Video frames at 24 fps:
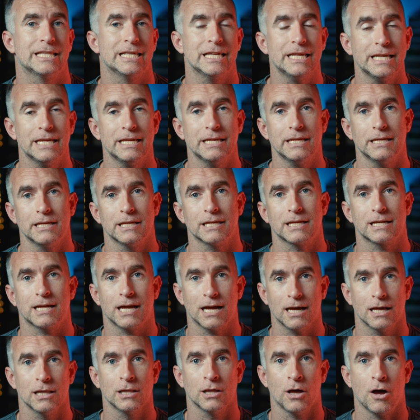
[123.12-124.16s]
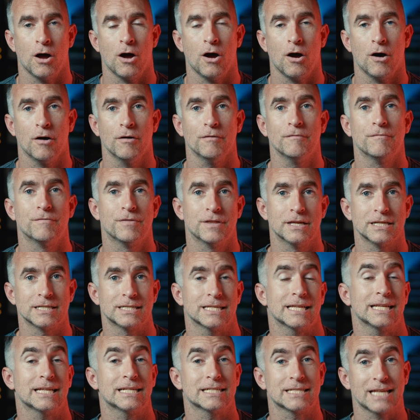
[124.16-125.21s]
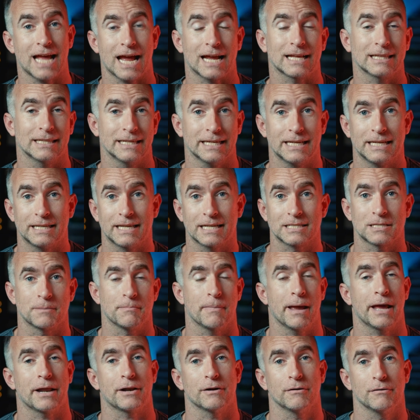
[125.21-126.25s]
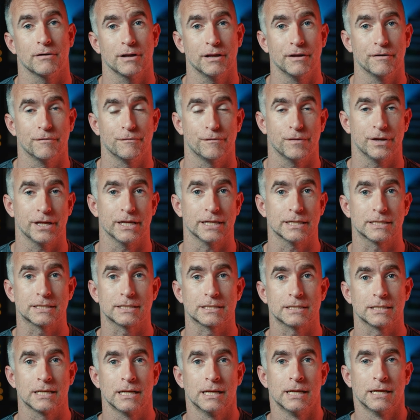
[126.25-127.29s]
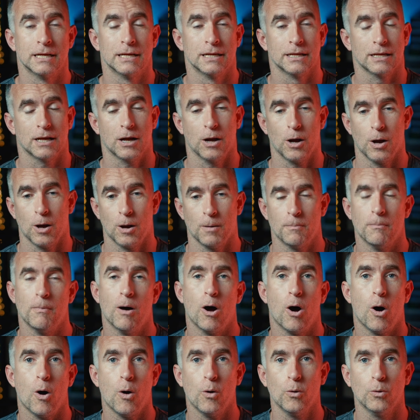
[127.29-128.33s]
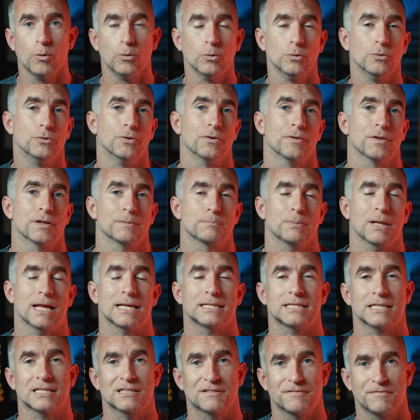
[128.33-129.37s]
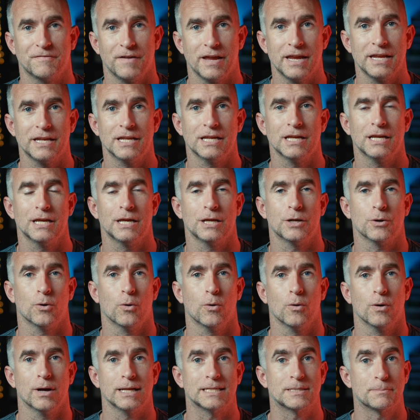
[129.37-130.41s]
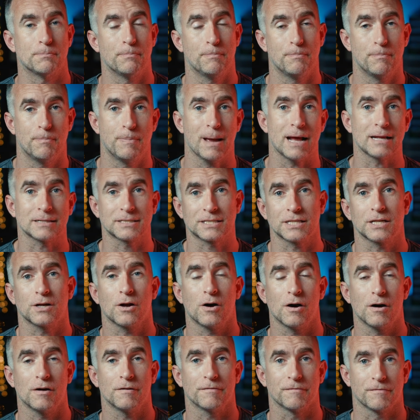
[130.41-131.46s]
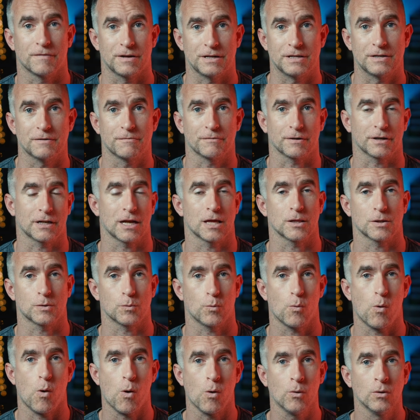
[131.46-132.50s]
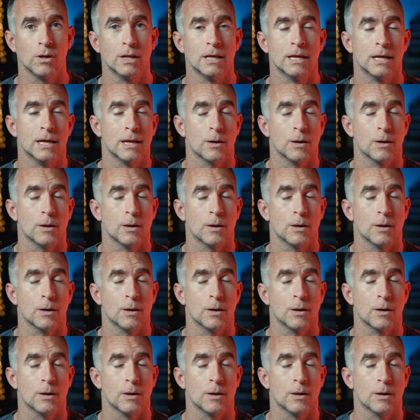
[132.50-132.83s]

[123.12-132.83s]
the color of this exactly. It doesn't matter if it's old or the plastic's faded or it's bouncing off a different colored wall.